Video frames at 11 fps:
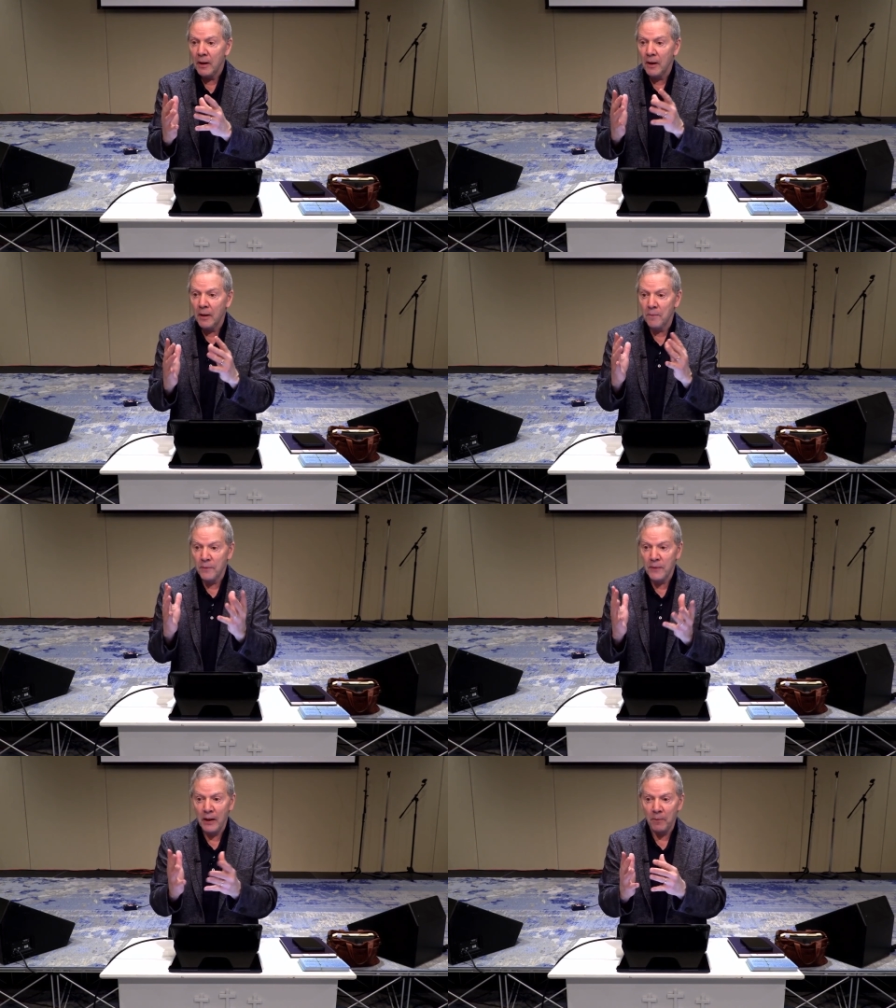
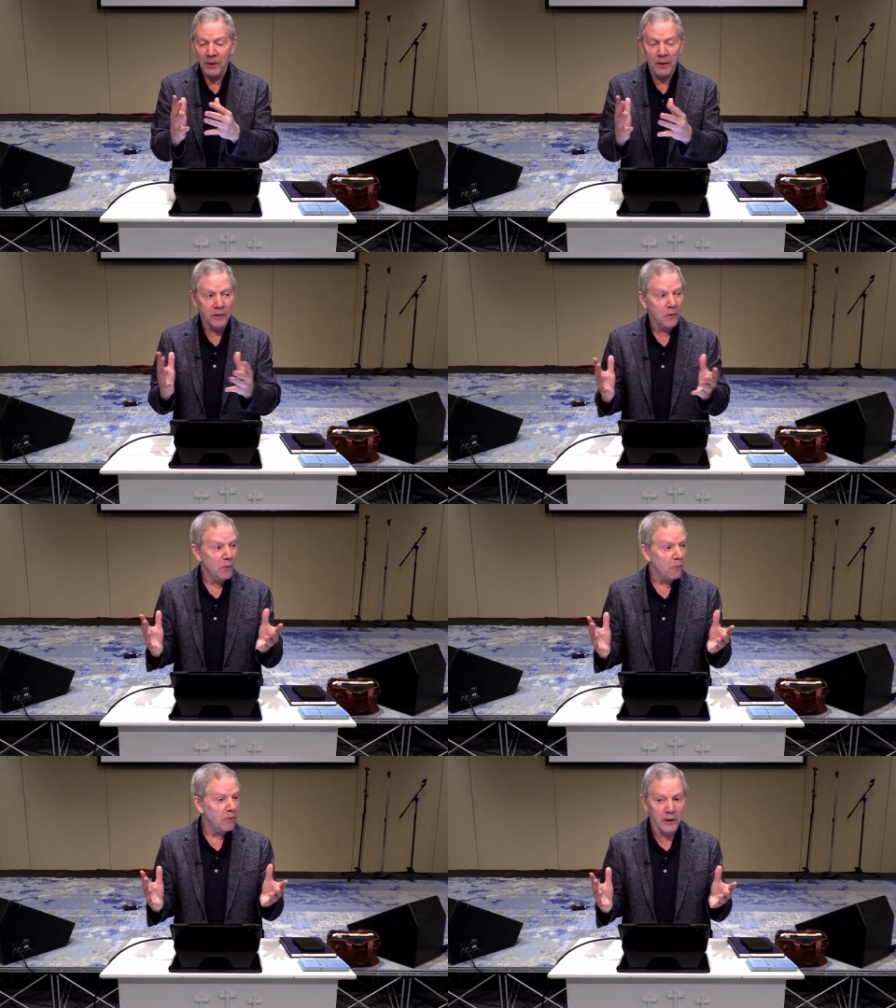That'll be
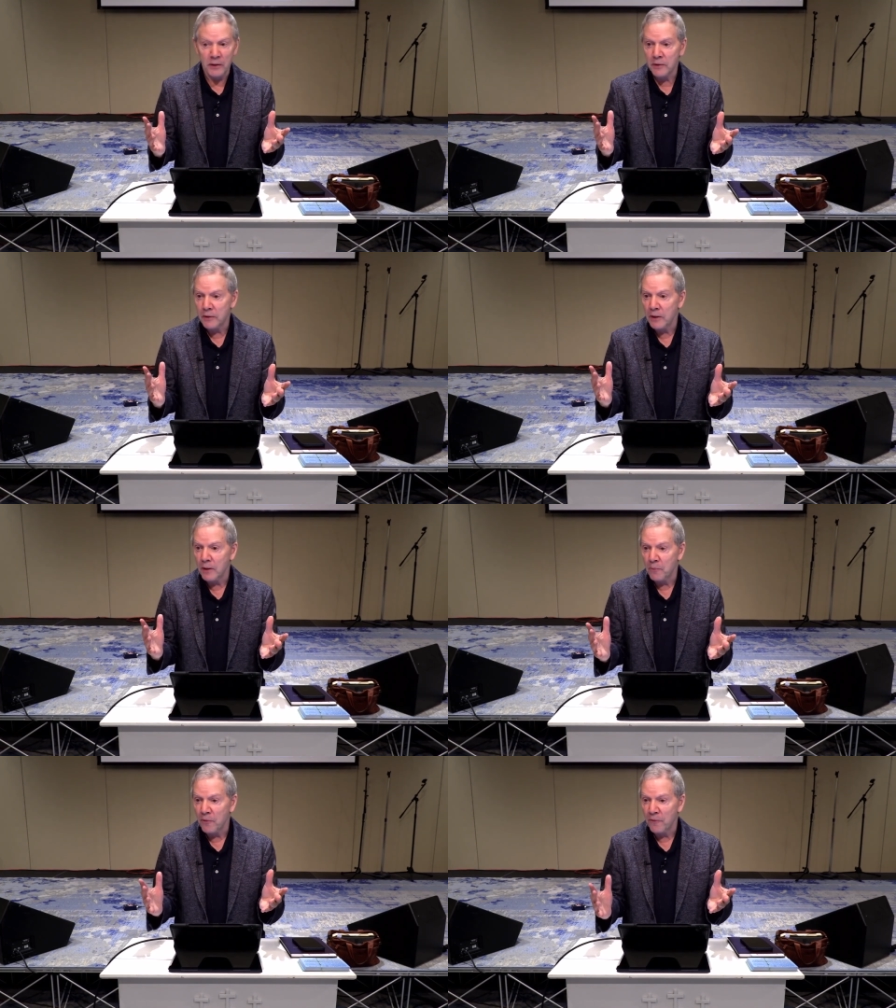so rich
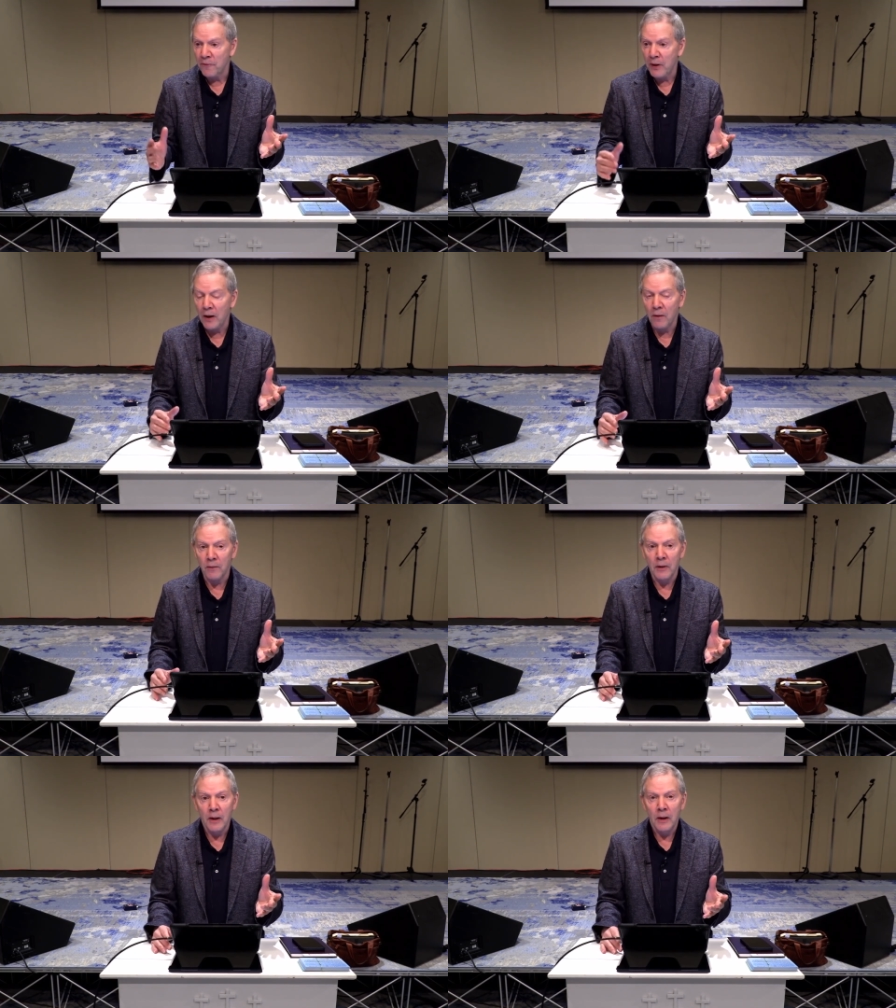and profound.